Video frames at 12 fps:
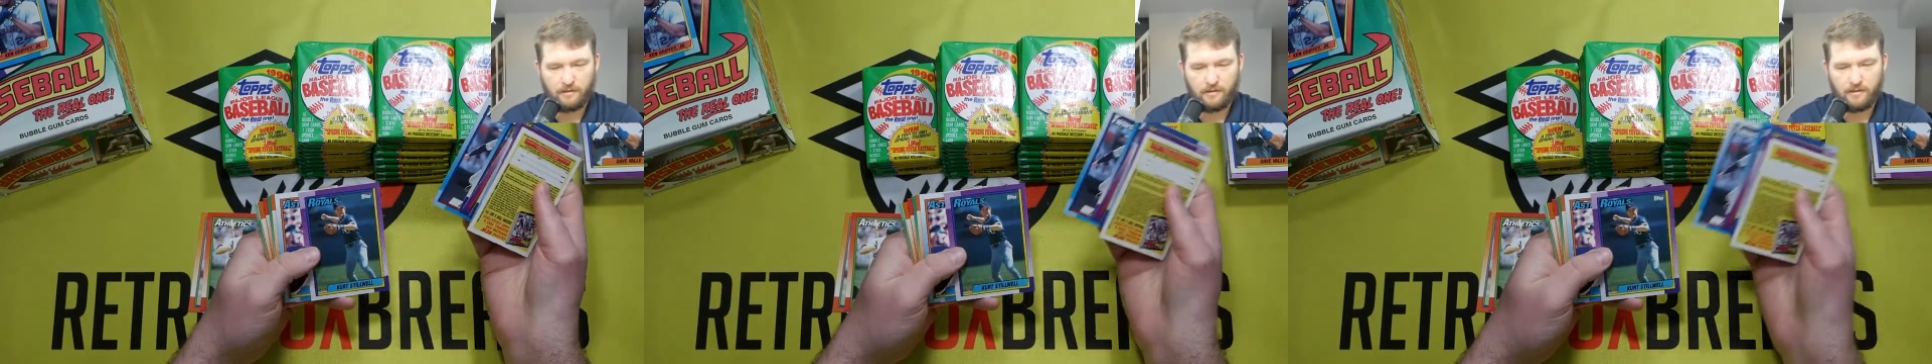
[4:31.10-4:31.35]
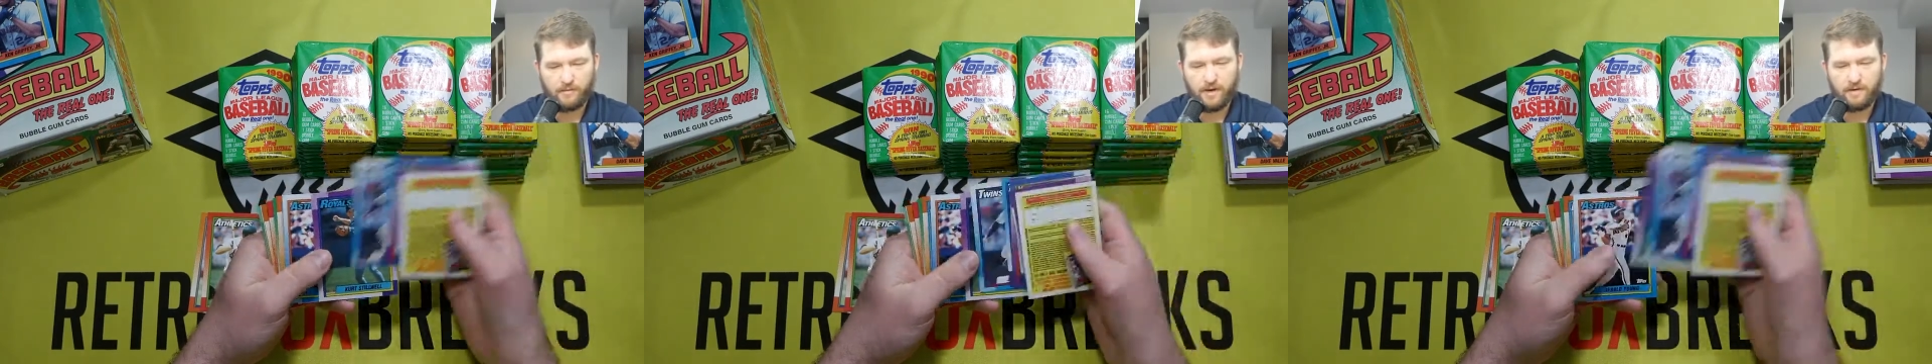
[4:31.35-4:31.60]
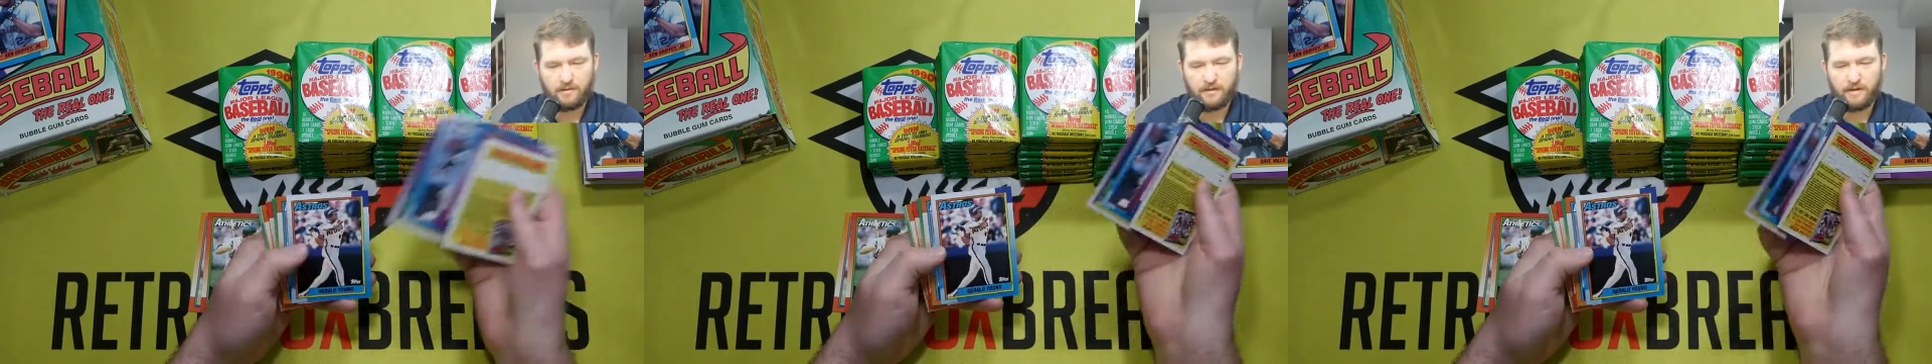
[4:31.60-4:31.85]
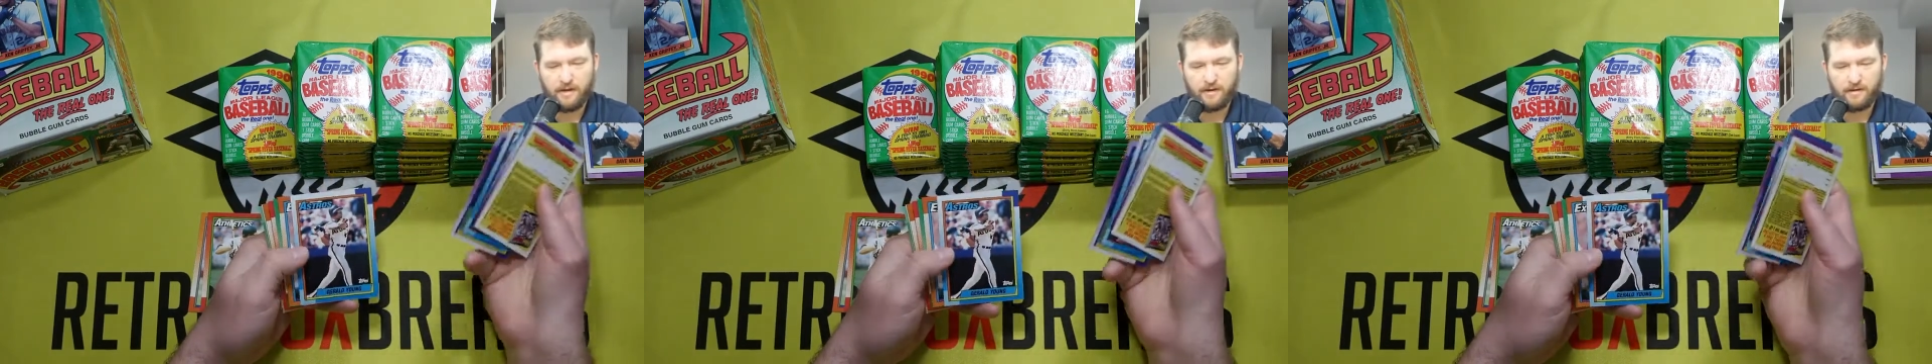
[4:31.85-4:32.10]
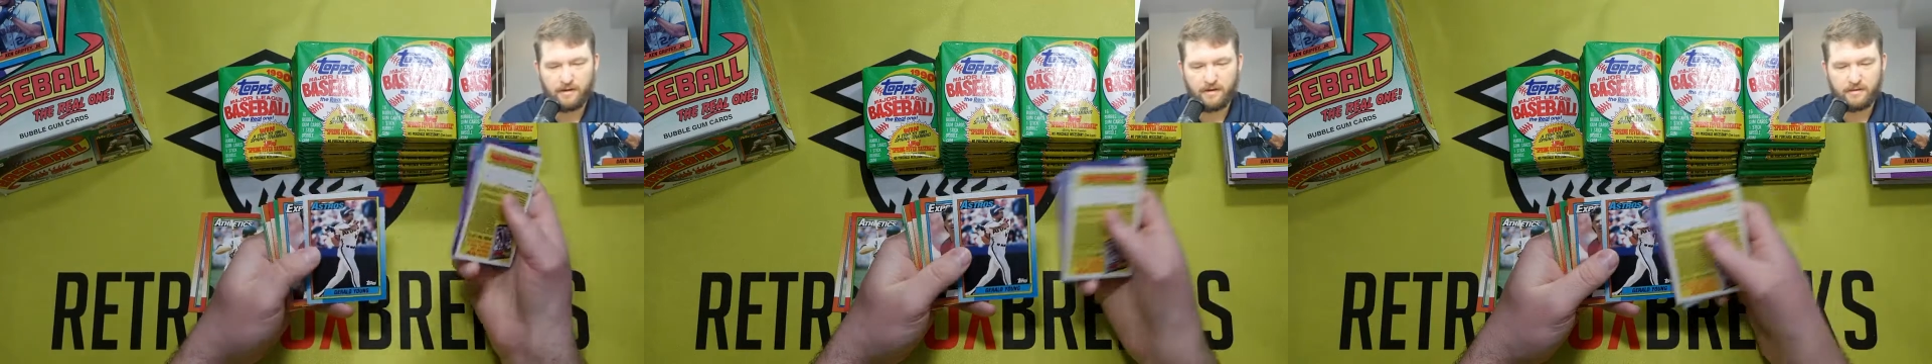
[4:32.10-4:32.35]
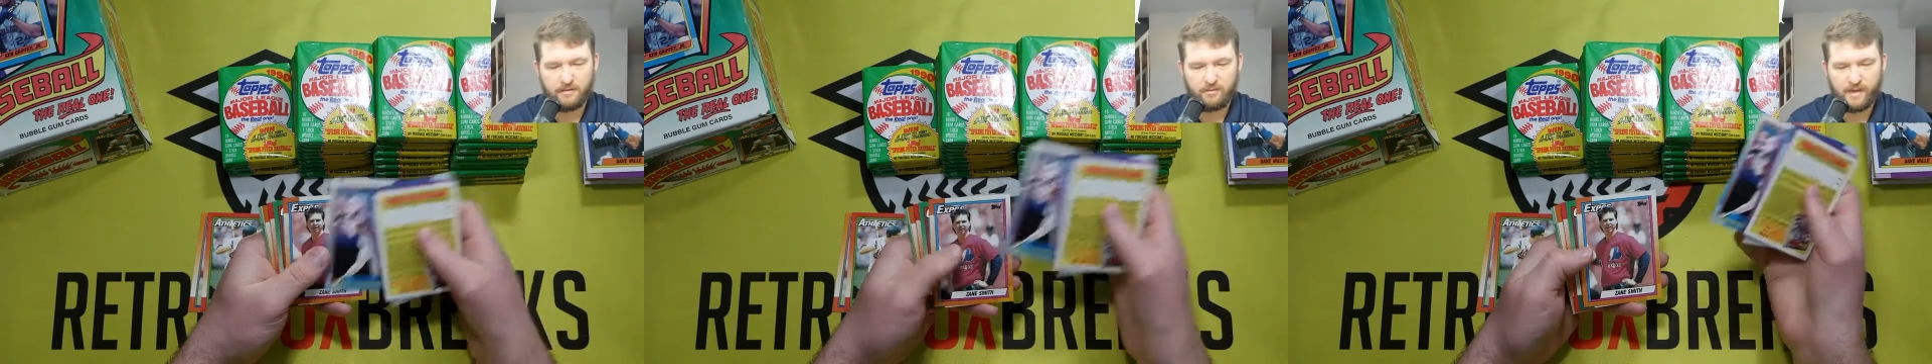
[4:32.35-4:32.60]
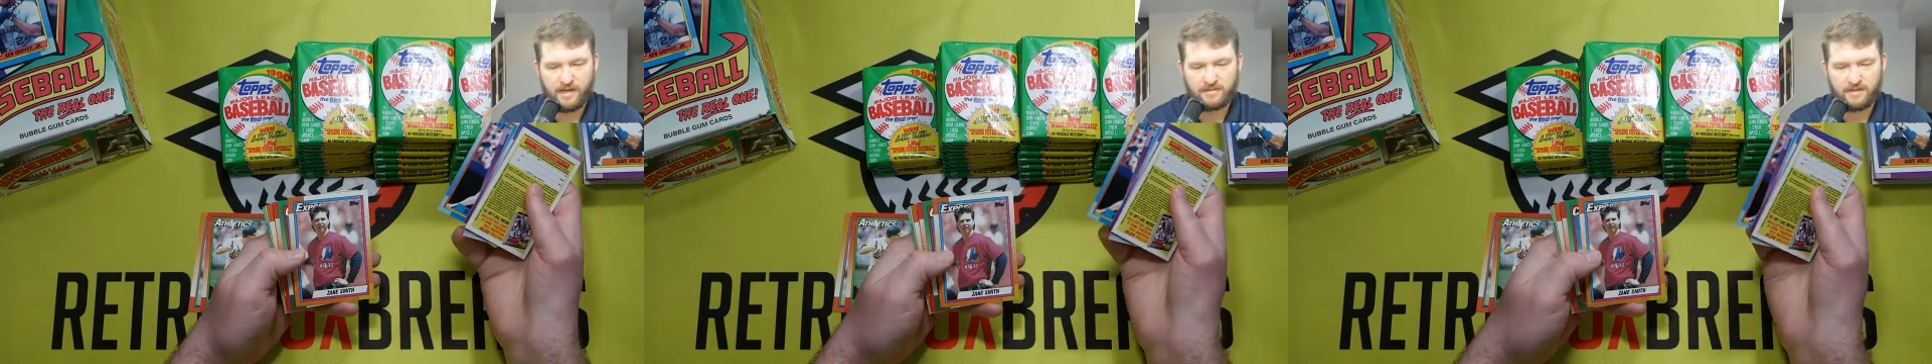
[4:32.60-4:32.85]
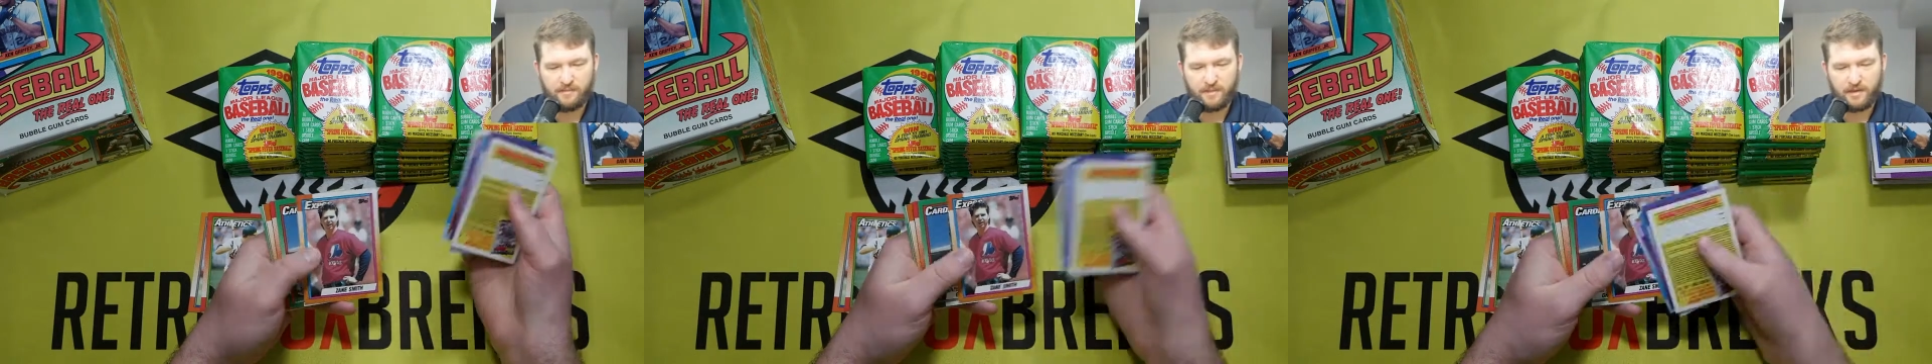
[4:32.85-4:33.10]
Apparently, I do pass
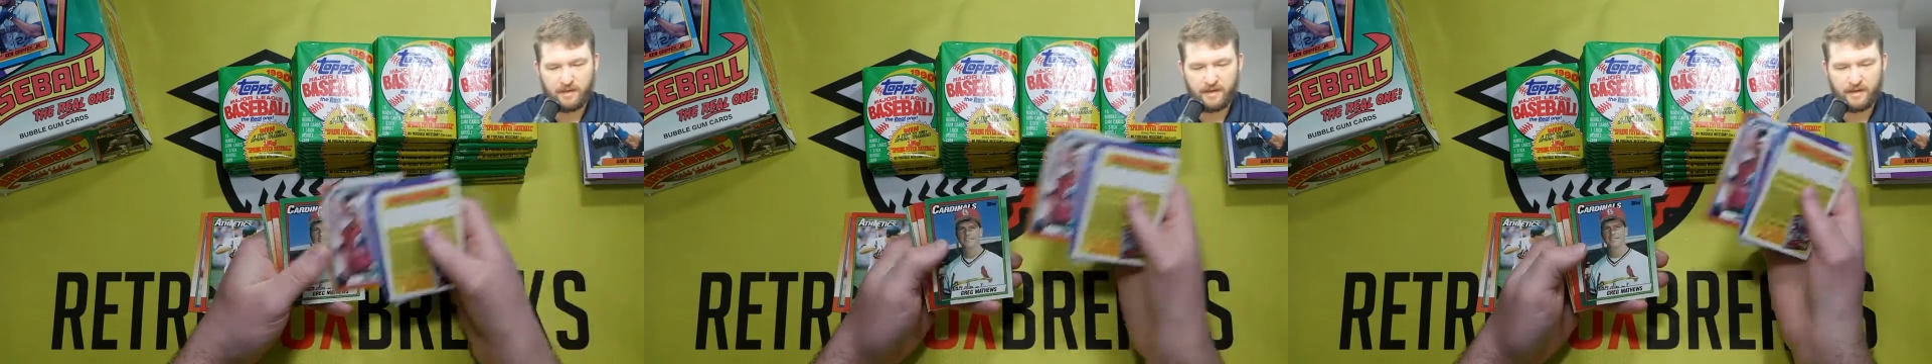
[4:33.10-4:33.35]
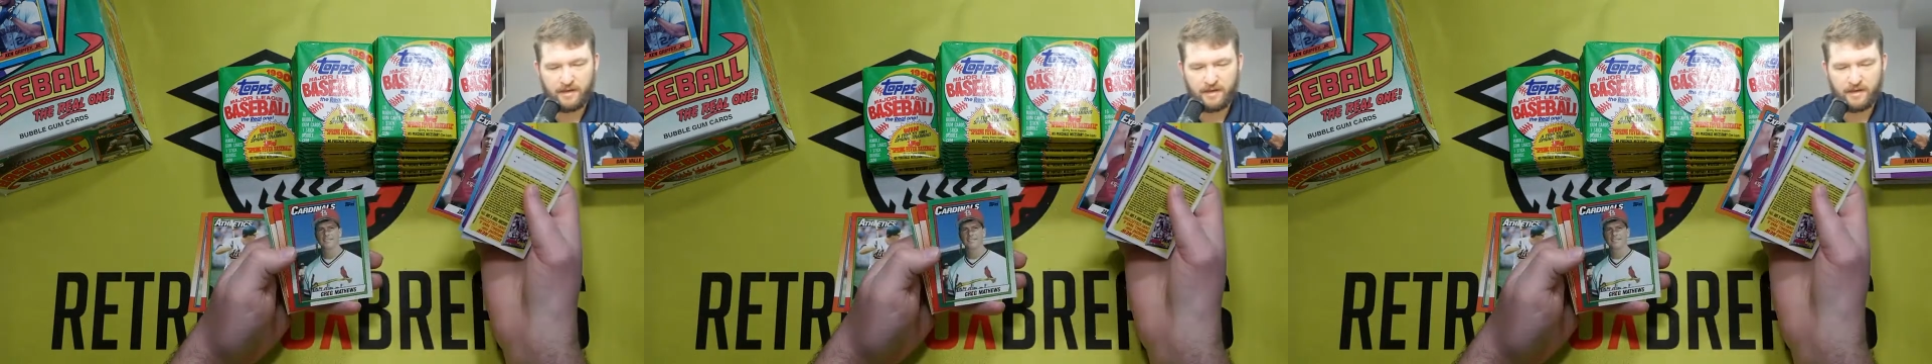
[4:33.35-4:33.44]
up a lot of